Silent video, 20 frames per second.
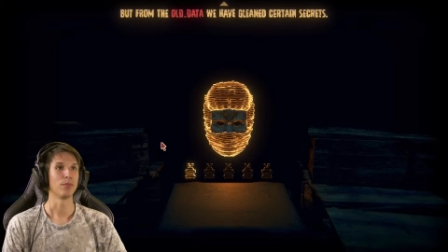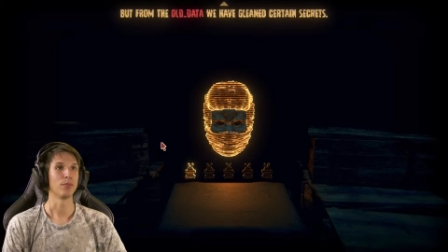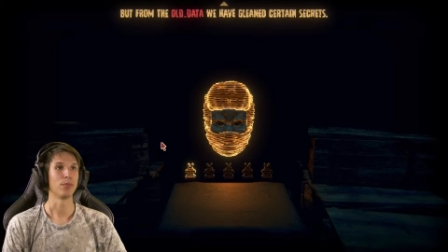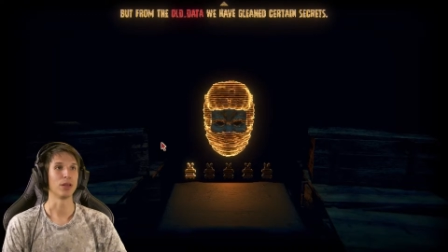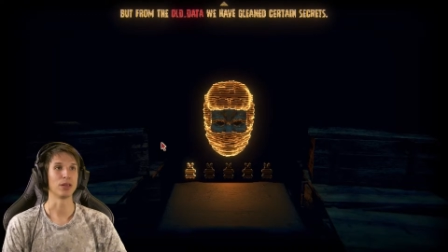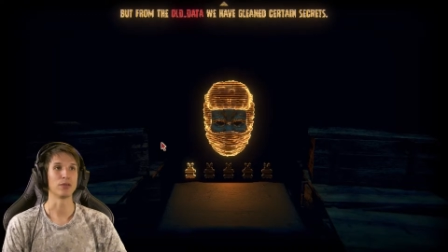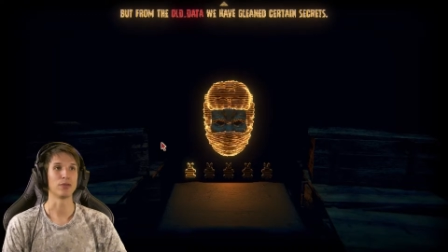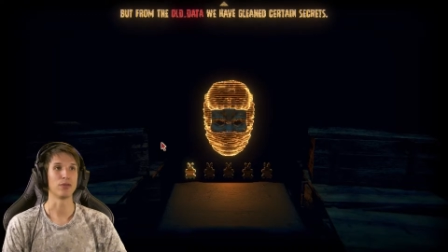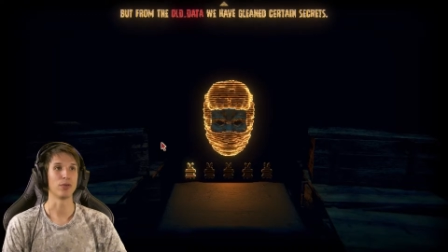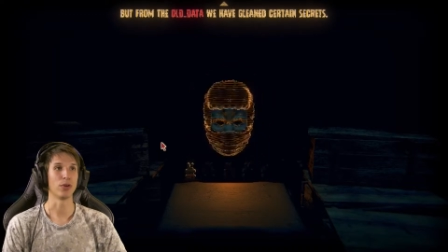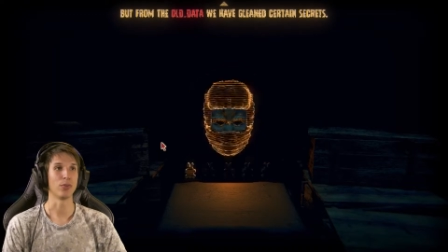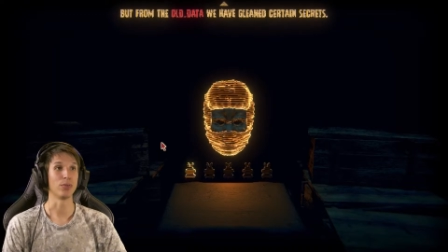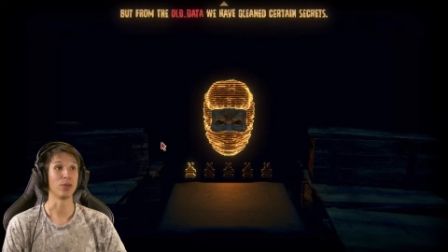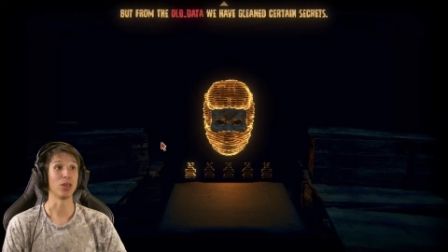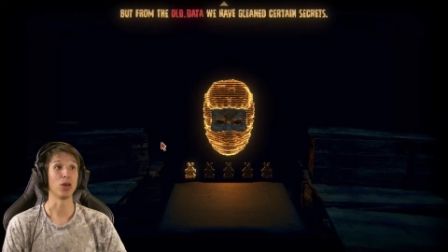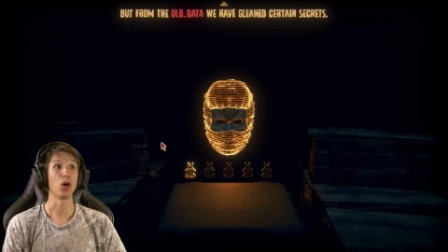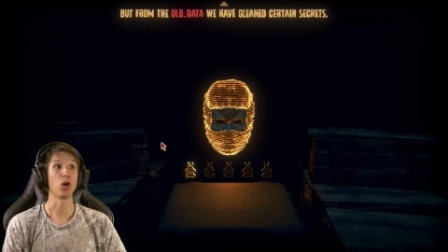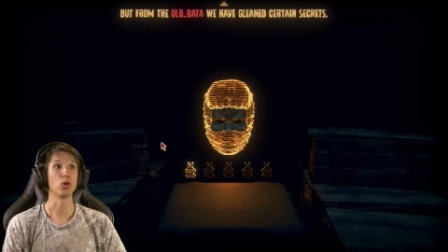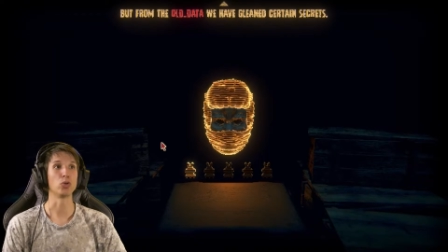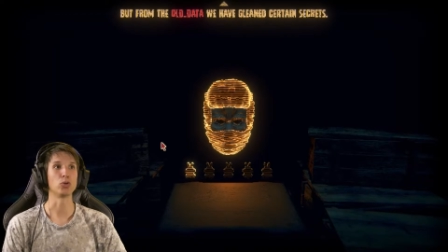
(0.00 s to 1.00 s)
but from
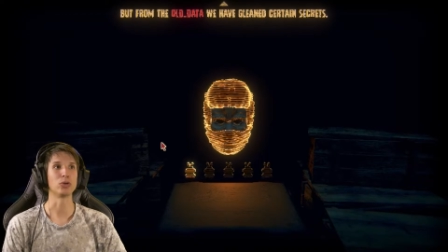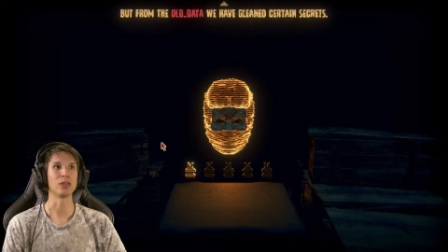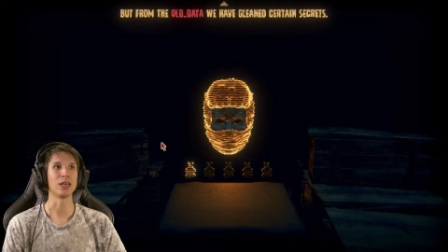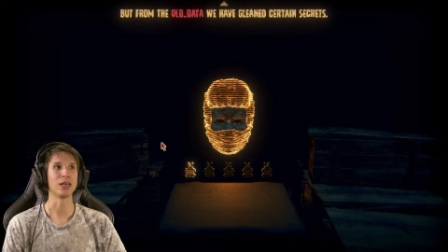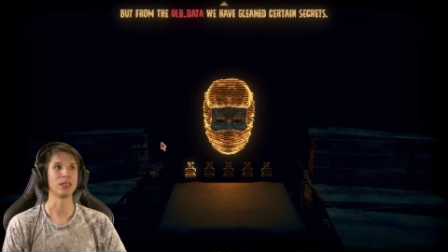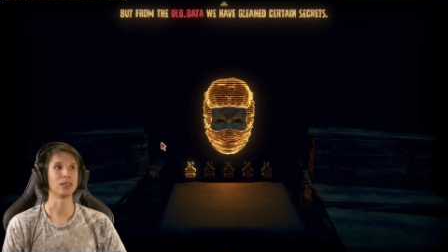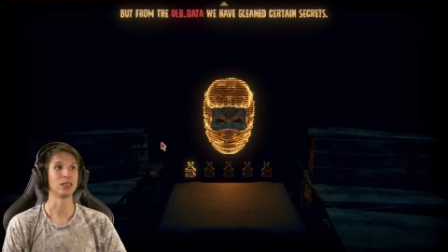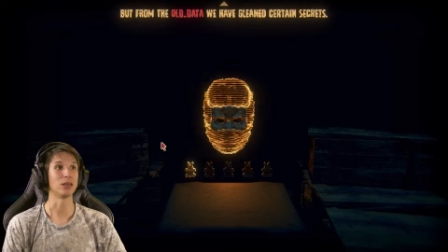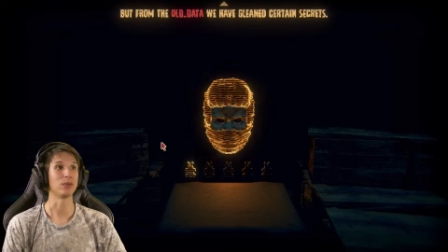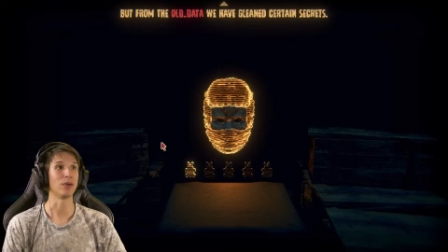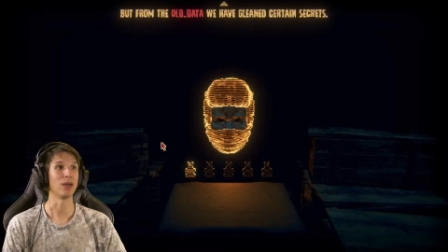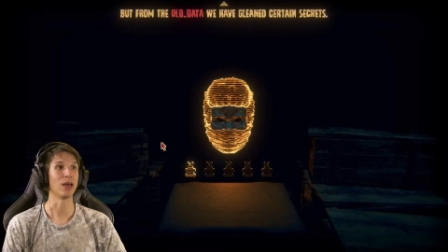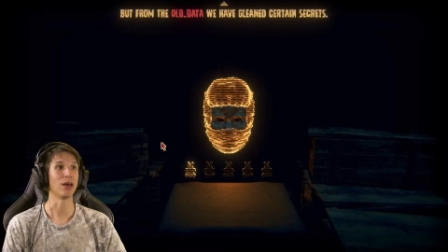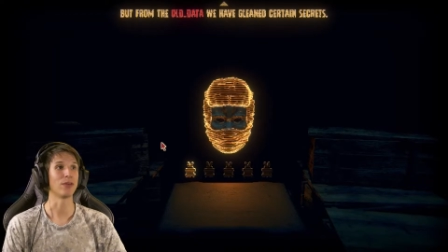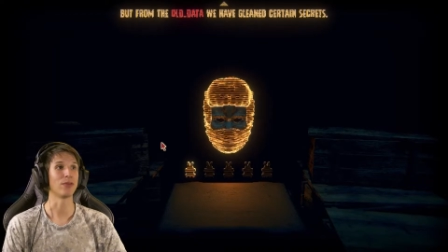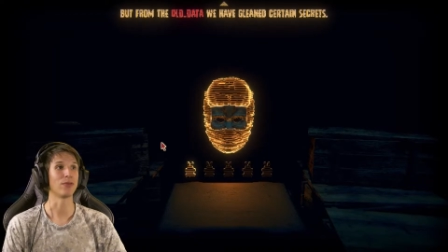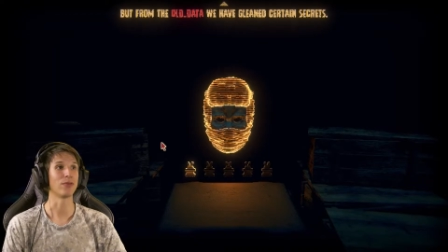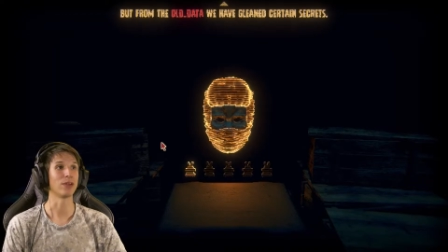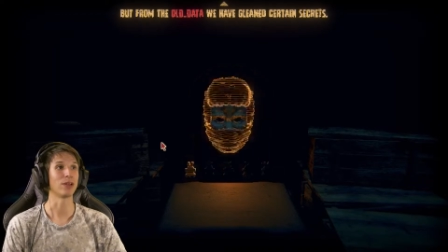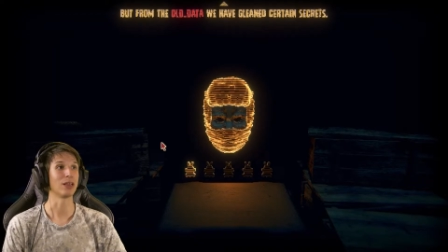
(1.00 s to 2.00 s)
the old data we
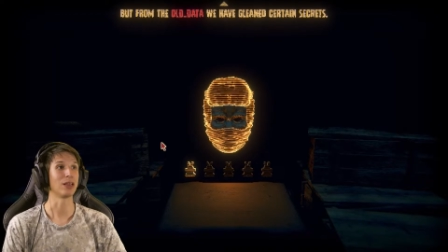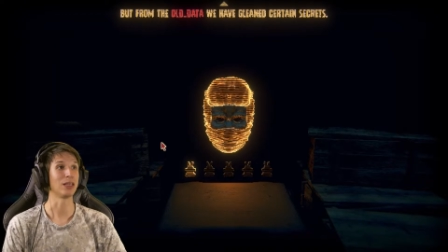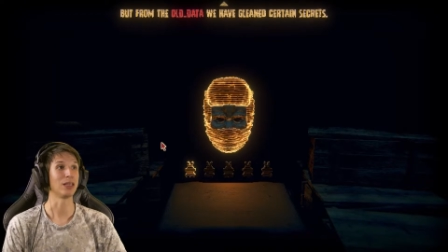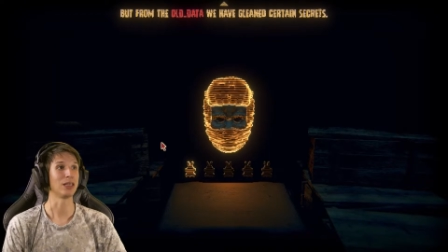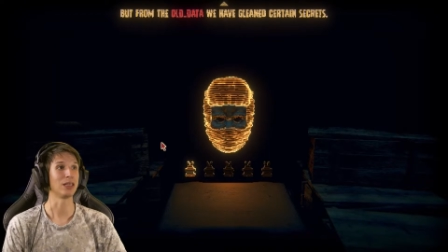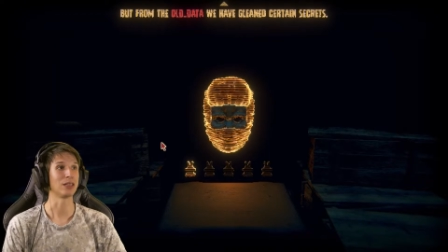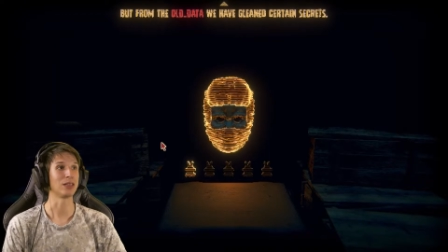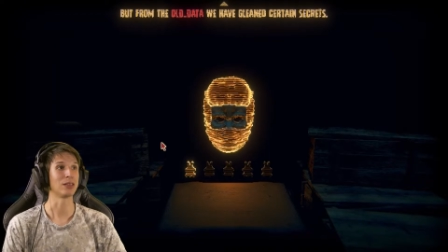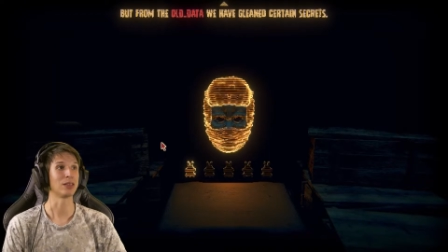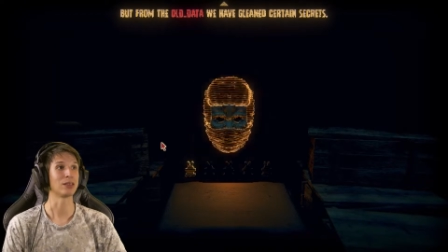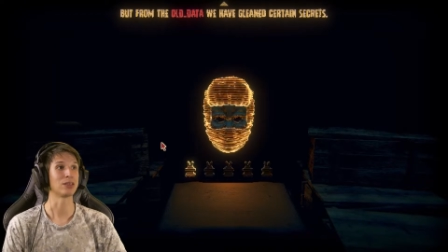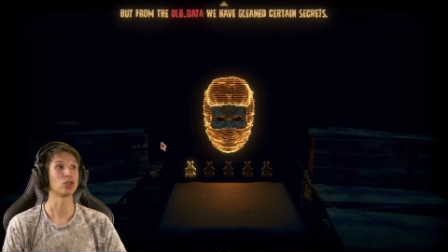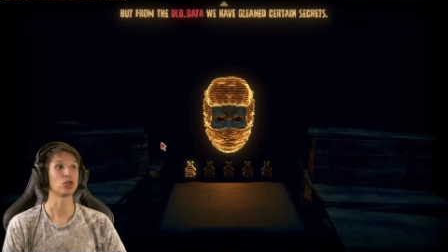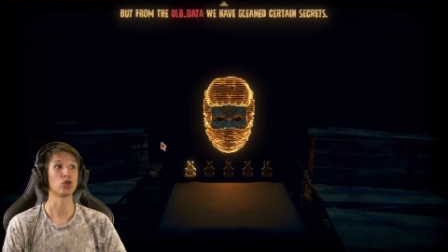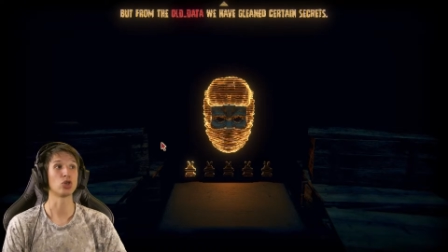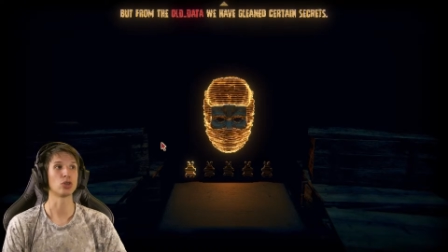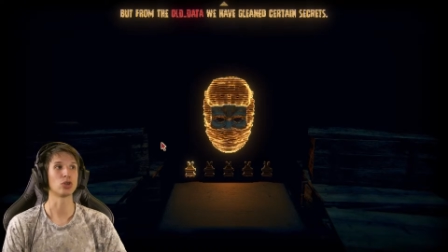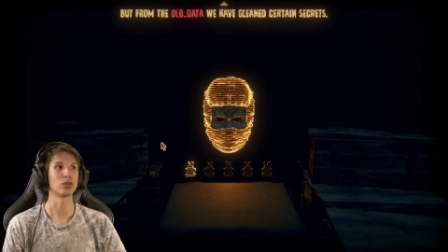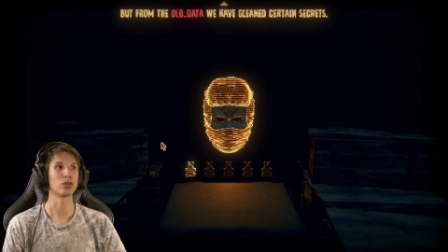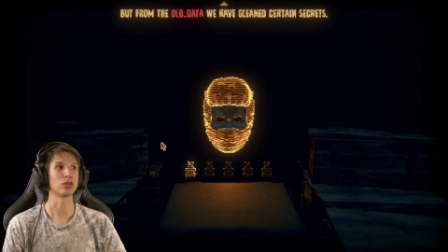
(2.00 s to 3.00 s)
have gleaned
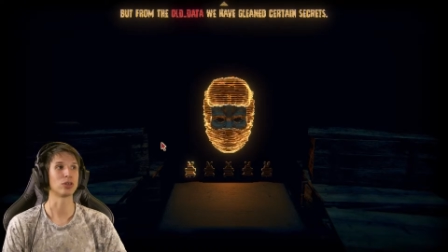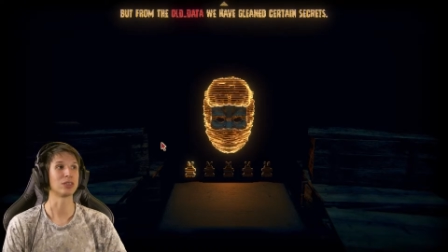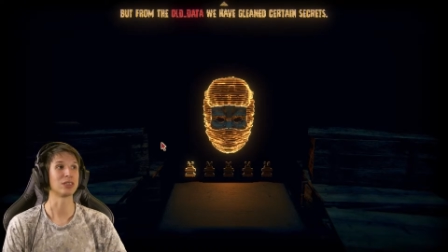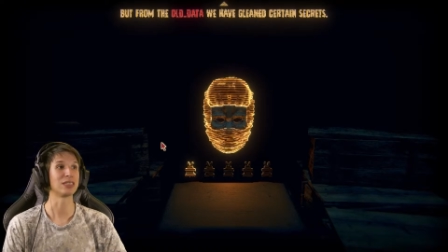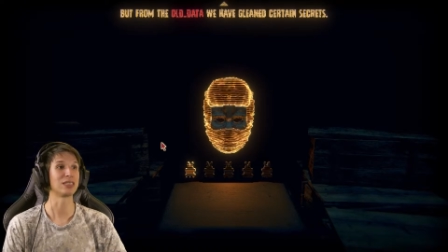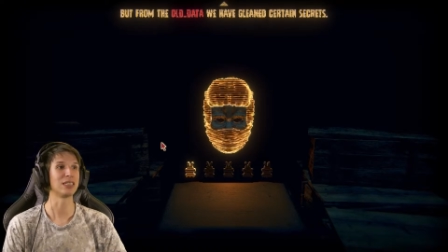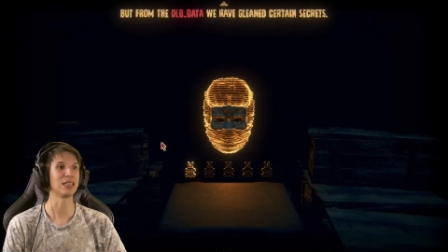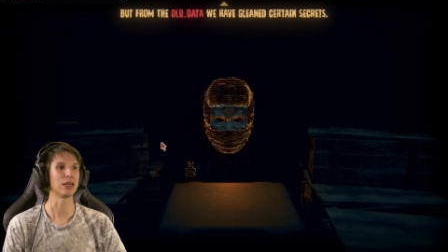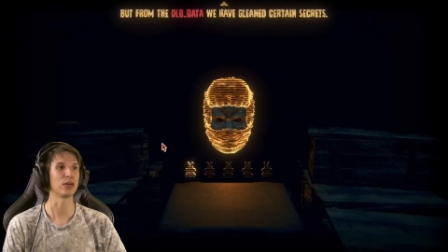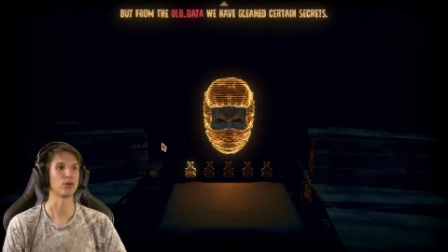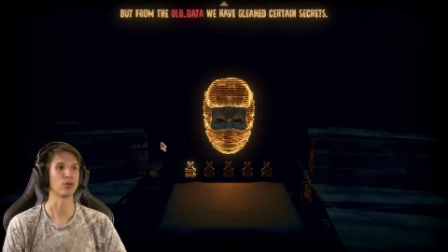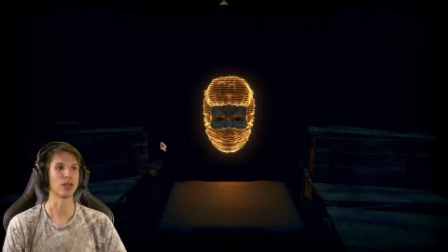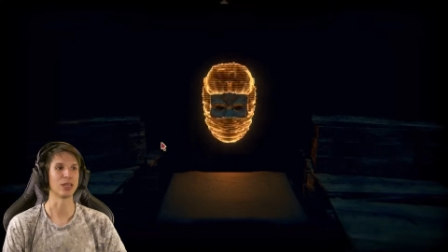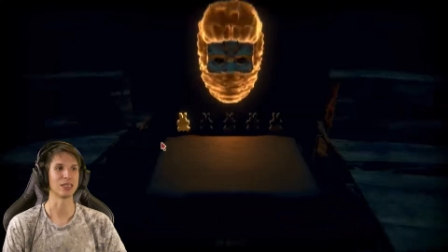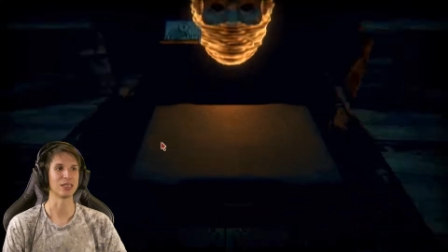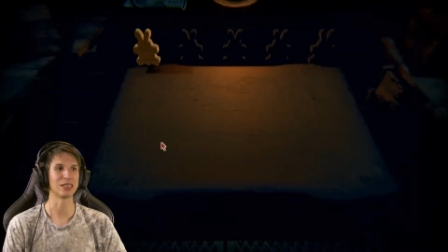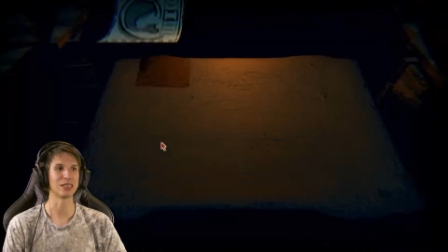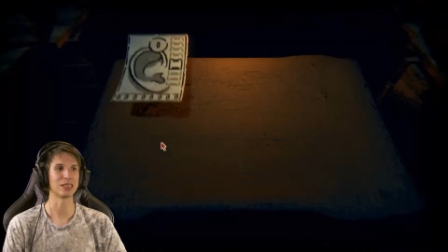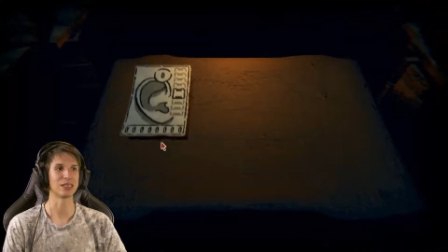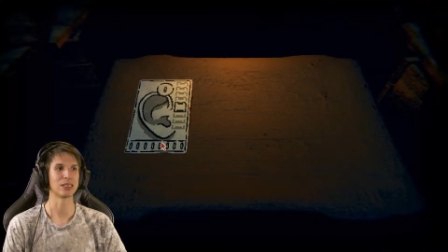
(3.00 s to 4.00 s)
certain
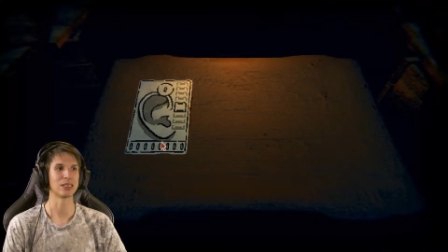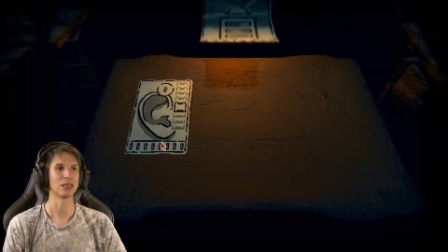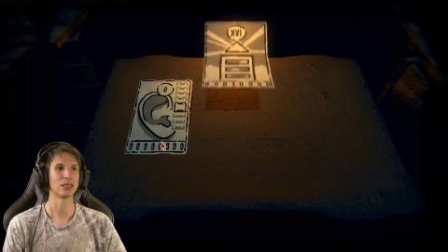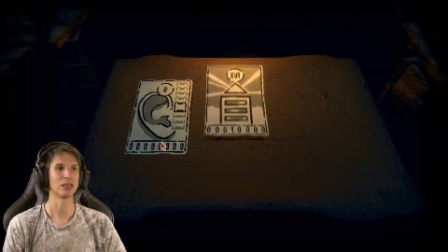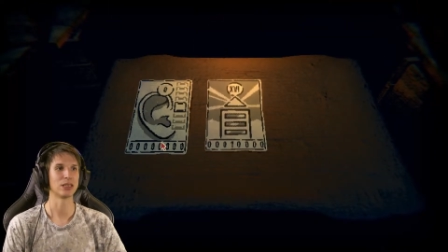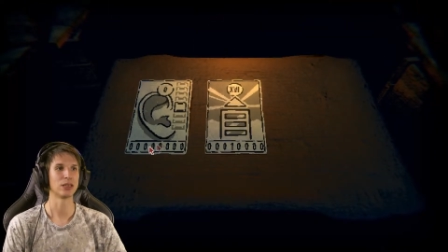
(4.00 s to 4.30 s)
secrets.